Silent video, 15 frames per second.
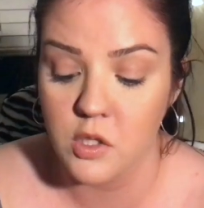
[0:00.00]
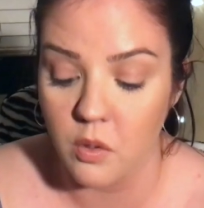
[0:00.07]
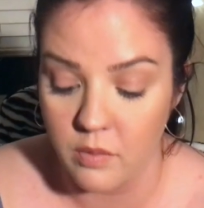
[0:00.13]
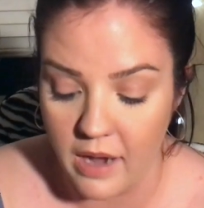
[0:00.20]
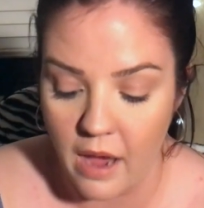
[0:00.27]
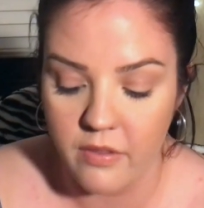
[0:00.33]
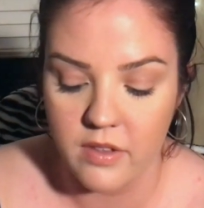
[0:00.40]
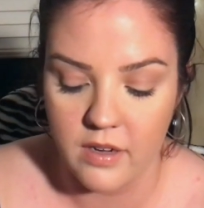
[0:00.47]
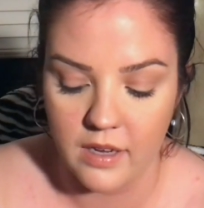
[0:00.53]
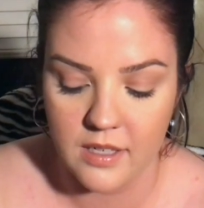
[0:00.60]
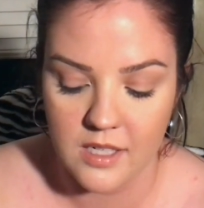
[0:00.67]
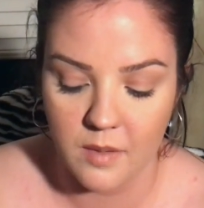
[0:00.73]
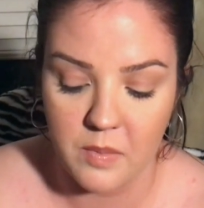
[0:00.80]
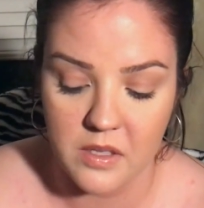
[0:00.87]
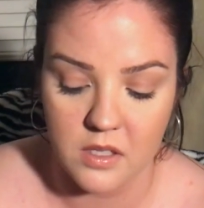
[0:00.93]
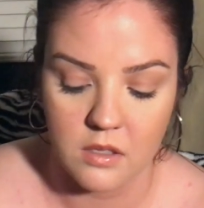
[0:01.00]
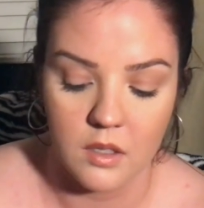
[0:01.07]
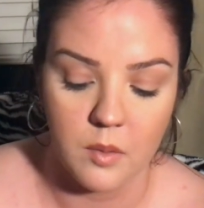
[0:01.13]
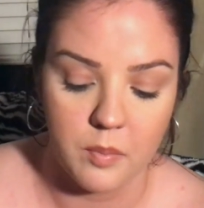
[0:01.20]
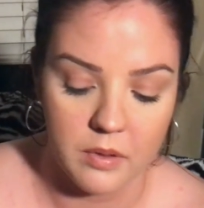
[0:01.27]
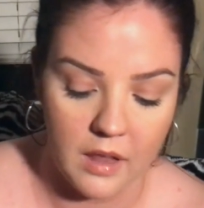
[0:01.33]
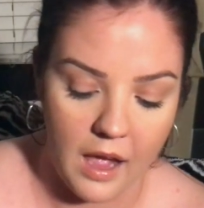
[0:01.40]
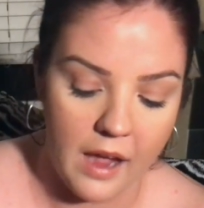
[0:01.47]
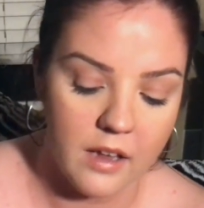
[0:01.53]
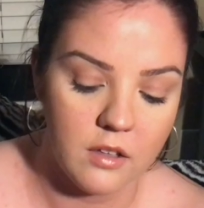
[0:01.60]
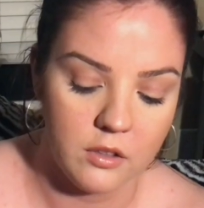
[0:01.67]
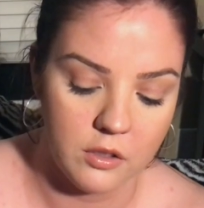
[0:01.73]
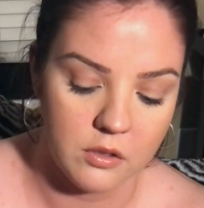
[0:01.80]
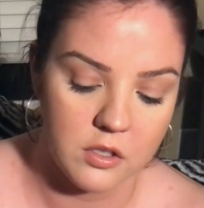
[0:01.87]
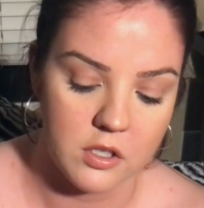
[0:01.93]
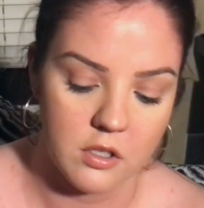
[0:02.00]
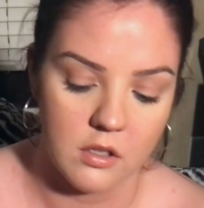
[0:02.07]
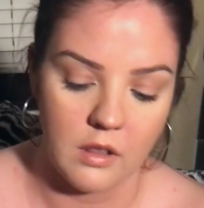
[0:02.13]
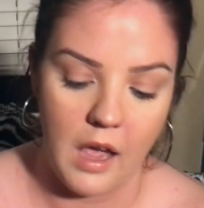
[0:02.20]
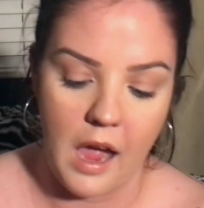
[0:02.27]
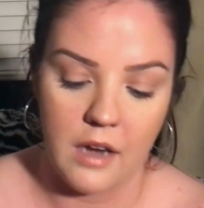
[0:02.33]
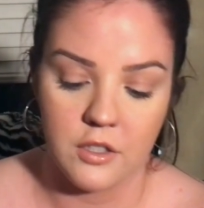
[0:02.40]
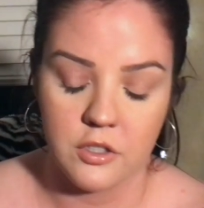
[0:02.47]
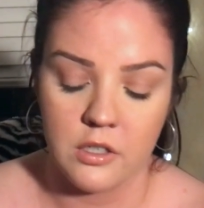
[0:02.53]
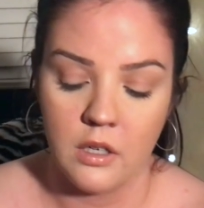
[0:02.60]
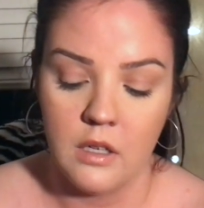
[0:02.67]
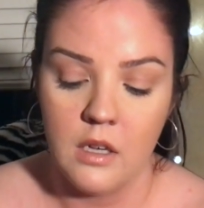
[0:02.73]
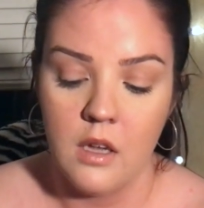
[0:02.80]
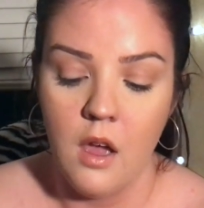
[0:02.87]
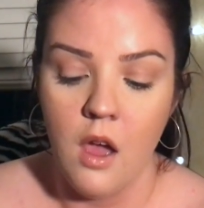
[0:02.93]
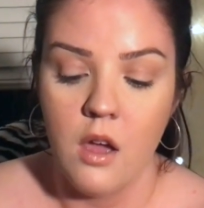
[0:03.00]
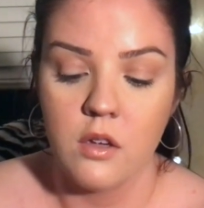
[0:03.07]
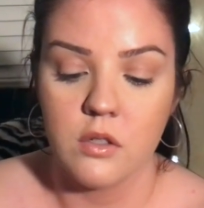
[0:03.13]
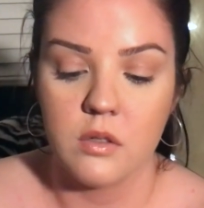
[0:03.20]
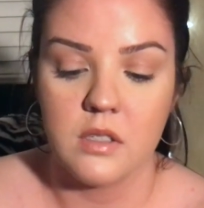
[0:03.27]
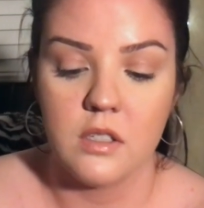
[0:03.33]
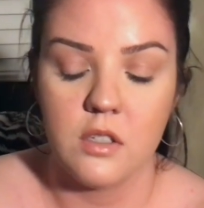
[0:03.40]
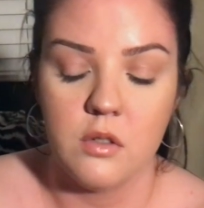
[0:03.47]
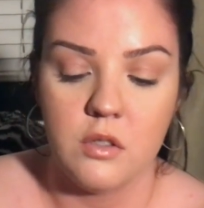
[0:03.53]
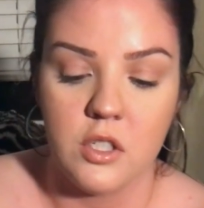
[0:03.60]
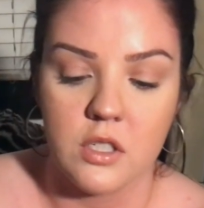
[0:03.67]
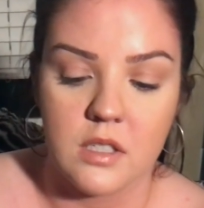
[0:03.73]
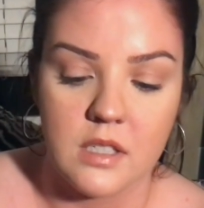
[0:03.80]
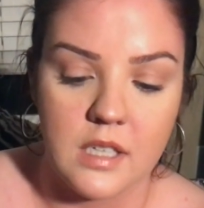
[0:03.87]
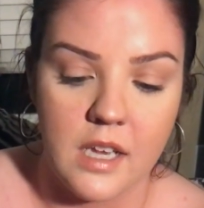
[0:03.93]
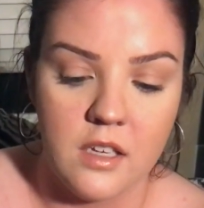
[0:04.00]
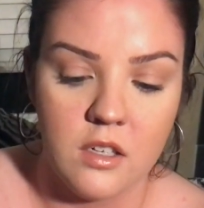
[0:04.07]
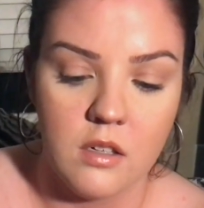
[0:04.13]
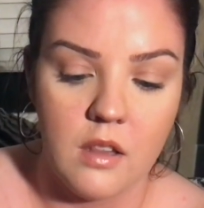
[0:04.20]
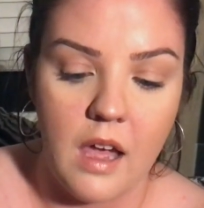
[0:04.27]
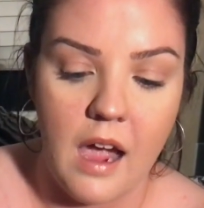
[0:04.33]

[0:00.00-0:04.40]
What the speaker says: So now the next step is to apply glue to your lash. So you just take your